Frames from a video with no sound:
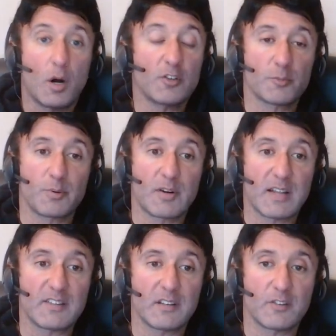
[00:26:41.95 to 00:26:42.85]
are just
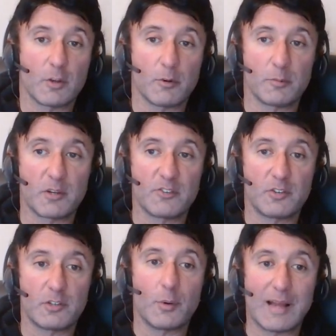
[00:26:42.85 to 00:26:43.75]
procrastinating so much because
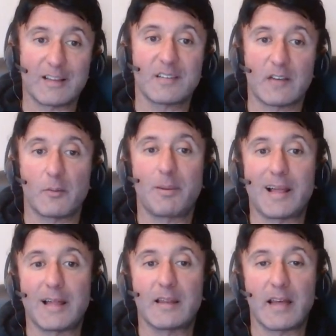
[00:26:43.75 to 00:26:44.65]
you don't actually have a plan.